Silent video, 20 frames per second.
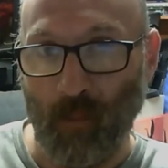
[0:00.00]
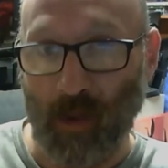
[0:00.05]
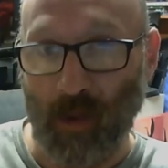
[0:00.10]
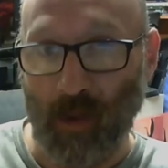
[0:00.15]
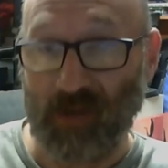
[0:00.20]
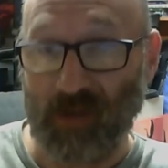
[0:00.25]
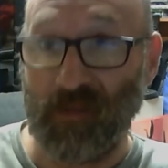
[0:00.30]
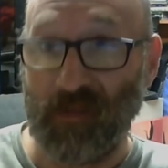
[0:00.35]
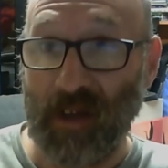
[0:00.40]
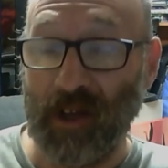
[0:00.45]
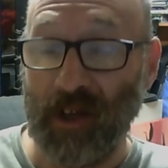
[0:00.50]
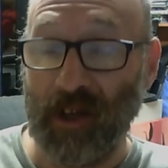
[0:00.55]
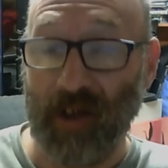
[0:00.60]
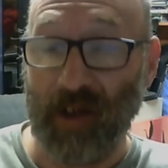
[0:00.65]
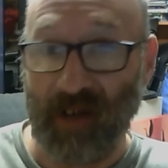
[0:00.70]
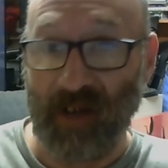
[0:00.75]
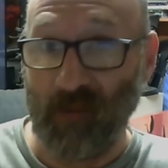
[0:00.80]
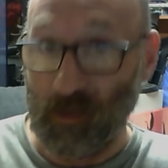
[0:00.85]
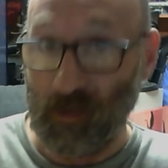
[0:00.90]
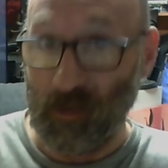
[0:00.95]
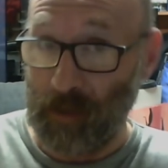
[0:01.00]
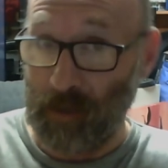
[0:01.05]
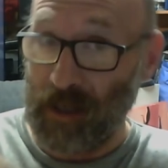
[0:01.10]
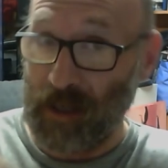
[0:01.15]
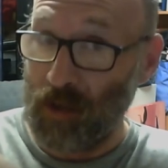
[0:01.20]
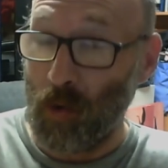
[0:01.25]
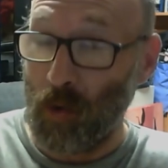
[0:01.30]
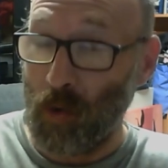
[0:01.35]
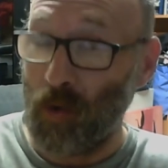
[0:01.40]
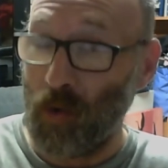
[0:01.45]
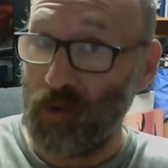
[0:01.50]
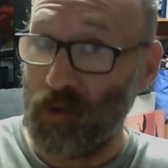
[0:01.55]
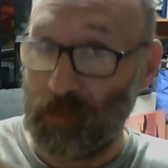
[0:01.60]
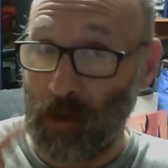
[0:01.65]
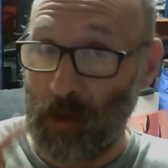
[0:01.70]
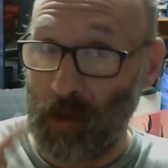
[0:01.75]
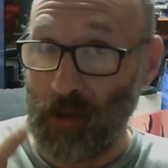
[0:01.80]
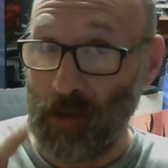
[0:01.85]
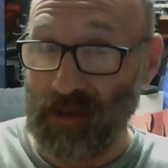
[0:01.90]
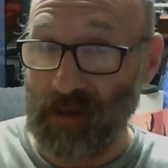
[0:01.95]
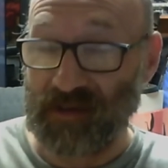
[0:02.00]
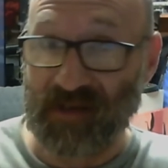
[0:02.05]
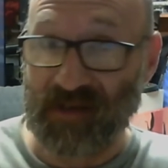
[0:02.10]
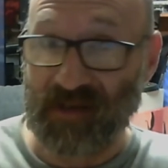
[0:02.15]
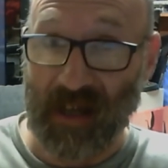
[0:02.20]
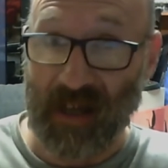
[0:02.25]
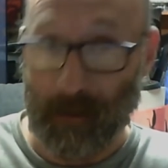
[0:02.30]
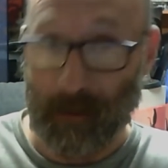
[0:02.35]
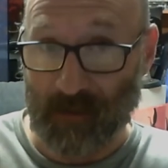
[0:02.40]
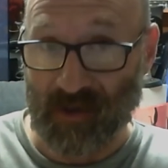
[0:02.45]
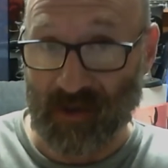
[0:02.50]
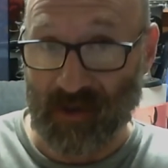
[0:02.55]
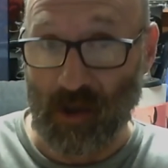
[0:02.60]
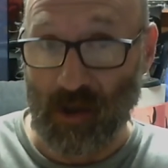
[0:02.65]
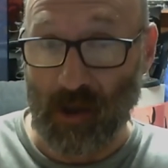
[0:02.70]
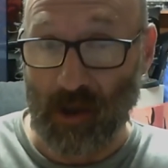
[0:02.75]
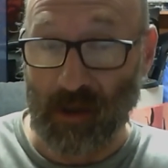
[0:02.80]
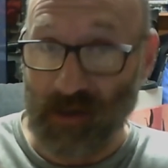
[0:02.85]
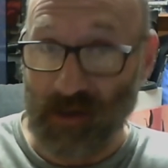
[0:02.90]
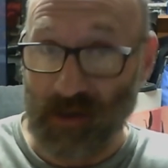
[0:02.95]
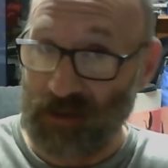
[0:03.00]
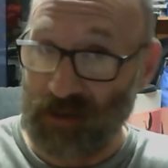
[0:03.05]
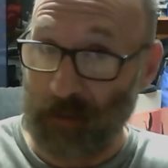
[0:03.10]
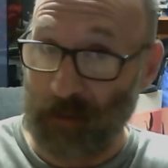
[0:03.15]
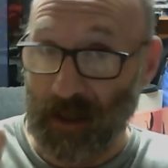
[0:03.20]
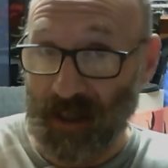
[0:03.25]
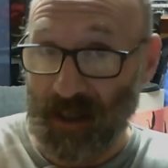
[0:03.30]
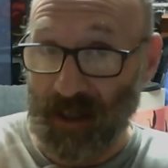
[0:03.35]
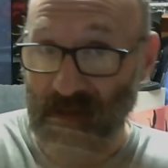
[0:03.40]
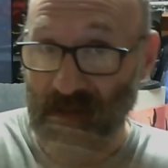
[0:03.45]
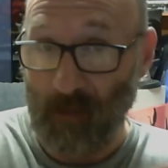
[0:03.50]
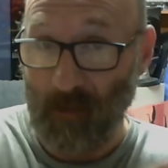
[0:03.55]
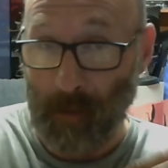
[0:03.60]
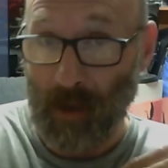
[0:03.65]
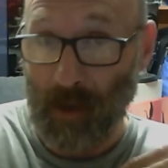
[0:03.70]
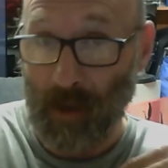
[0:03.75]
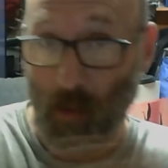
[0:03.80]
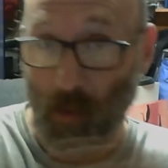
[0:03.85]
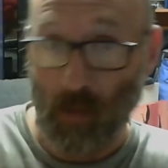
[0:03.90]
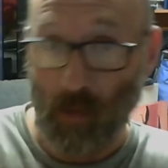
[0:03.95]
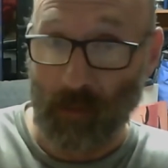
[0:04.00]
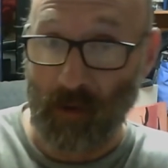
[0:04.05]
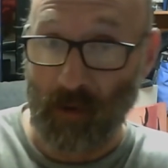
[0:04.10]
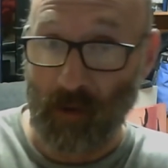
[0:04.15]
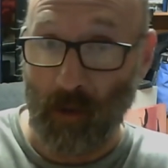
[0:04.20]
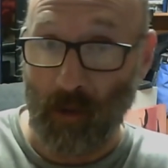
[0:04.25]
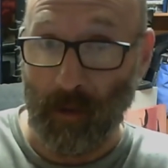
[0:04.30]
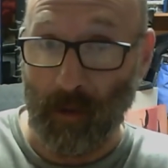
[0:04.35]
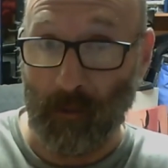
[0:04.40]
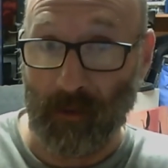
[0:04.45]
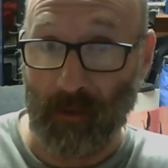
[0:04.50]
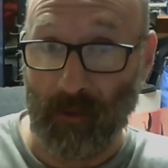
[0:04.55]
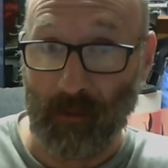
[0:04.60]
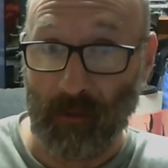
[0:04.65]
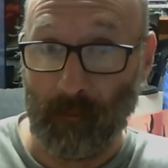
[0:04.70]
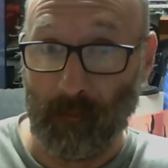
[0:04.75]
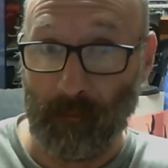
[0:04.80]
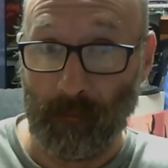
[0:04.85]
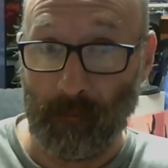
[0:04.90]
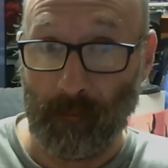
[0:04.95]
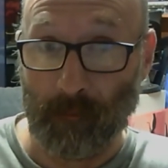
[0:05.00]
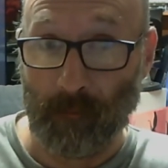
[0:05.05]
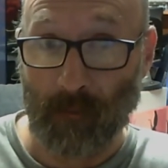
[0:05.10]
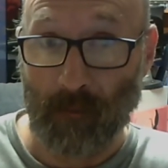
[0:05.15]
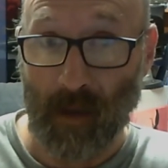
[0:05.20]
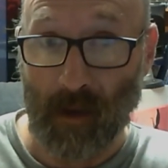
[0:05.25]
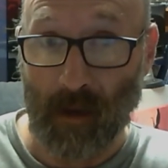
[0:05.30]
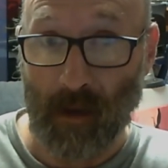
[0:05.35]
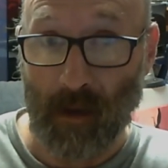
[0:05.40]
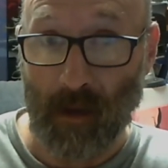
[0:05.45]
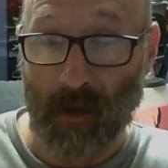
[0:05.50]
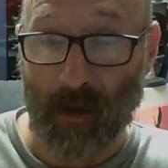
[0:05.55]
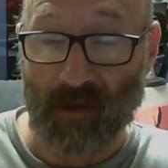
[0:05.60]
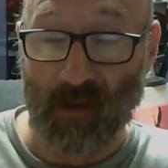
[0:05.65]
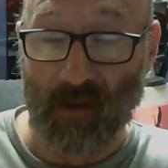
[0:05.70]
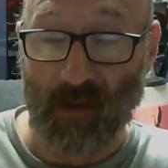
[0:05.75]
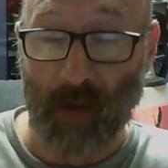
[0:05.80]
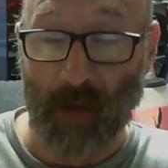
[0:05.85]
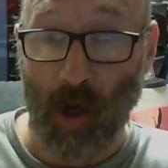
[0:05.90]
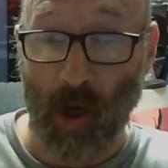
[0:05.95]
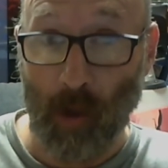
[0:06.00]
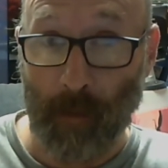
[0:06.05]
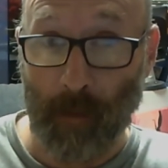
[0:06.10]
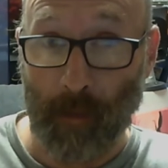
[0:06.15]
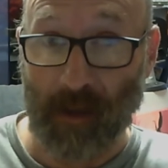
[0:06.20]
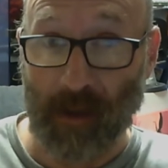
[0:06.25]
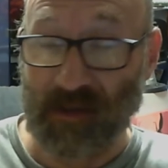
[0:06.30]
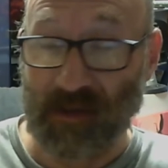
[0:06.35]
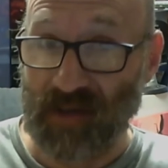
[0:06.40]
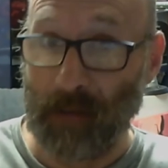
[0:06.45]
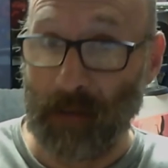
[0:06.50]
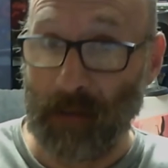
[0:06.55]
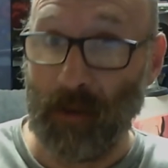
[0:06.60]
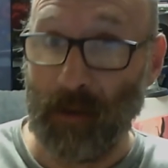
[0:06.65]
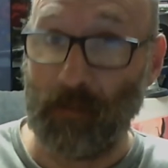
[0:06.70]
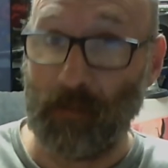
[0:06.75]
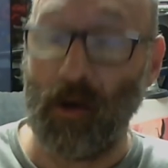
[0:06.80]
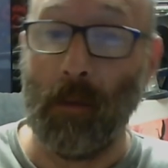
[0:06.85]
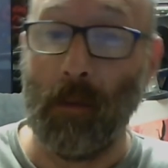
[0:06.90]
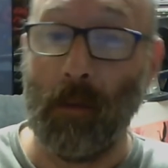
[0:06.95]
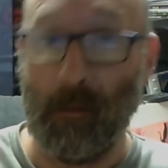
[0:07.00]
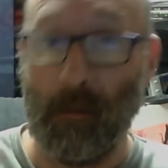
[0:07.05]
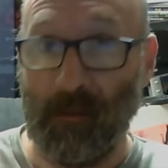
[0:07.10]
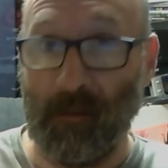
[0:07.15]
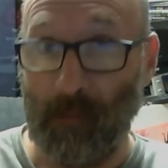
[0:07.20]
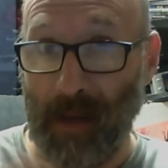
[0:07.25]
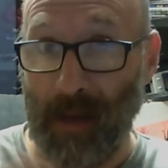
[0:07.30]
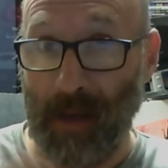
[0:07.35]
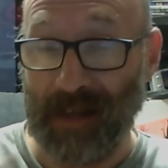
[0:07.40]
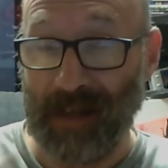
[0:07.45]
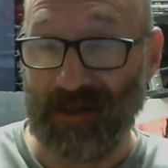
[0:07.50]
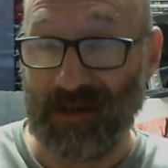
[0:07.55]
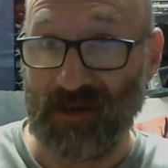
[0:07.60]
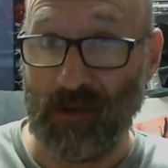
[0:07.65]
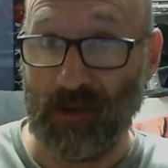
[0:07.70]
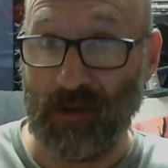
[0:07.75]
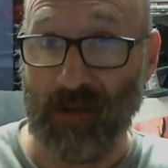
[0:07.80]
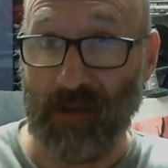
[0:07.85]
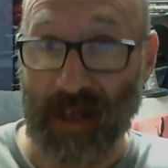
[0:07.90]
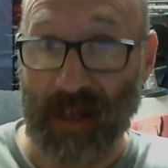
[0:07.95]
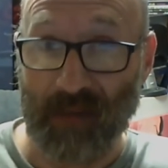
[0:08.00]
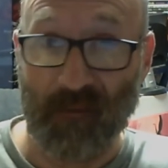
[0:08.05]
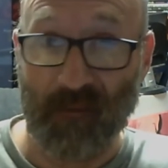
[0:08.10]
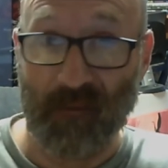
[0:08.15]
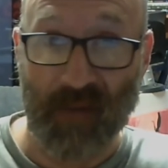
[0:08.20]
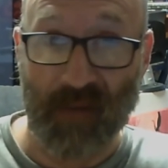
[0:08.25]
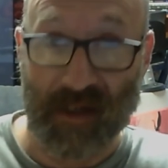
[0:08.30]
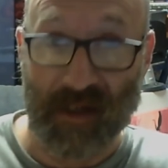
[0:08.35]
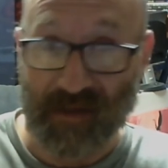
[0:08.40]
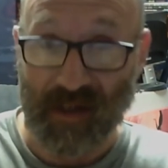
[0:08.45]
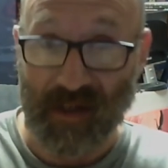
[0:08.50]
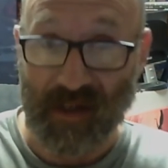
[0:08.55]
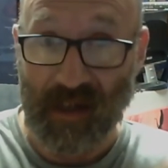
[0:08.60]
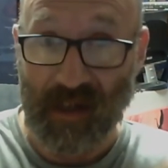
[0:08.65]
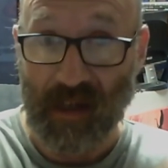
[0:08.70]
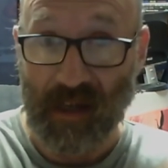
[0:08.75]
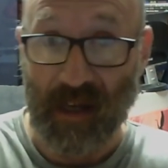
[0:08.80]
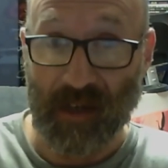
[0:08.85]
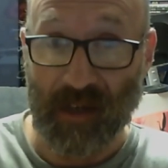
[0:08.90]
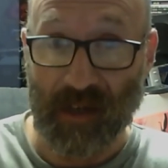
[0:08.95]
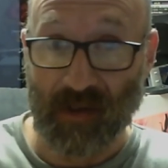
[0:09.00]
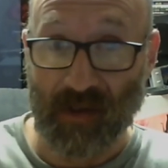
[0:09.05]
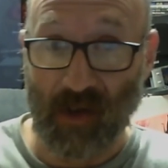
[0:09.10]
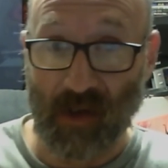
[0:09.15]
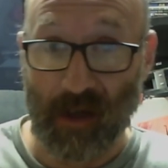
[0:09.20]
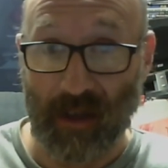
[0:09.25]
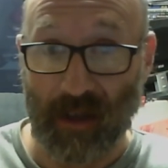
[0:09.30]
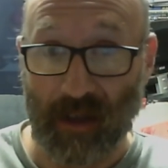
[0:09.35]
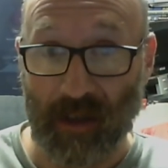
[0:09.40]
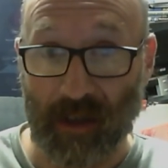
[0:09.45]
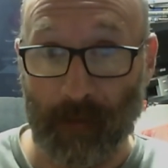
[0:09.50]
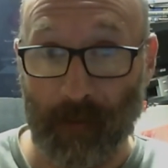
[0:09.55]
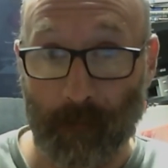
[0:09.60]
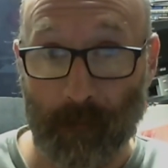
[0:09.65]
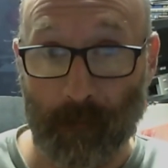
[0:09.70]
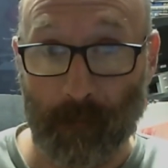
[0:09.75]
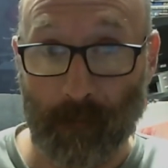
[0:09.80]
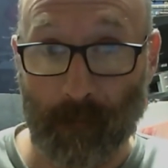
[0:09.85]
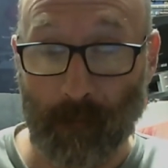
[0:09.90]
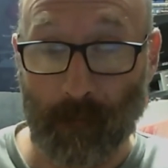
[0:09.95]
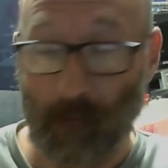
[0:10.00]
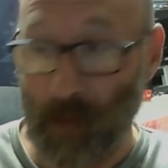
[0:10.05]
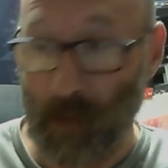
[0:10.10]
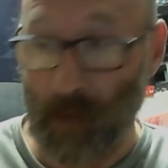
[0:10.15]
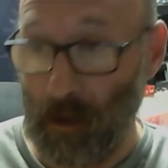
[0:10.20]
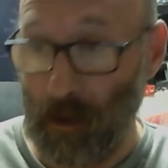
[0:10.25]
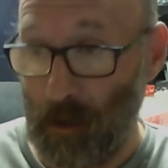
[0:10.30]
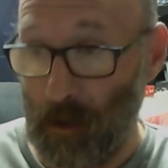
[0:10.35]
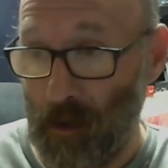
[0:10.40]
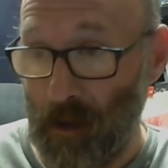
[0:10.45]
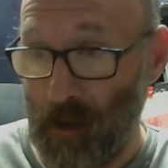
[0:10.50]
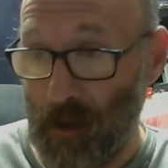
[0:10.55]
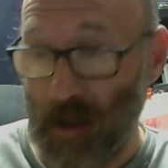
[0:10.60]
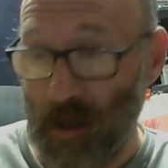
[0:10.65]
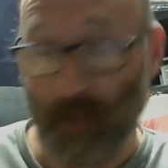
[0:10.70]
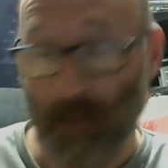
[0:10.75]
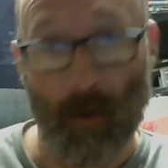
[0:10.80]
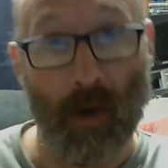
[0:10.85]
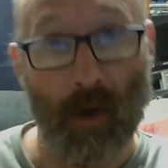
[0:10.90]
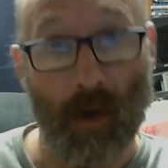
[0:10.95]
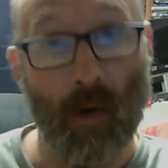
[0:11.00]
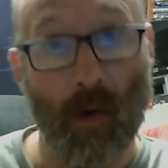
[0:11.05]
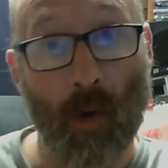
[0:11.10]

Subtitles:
which funnily enough was being caused by this same circuit that's been giving me all the problems. So I'm hoping some of the problems may soon get fixed entirely. And my